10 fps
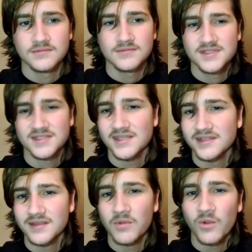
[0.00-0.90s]
seeing
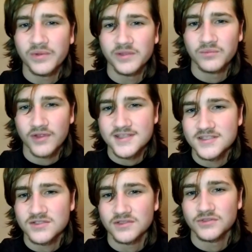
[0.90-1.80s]
them opening
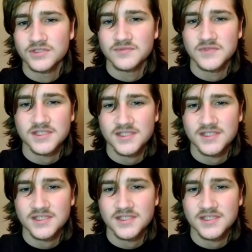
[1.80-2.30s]
presents on Christmas,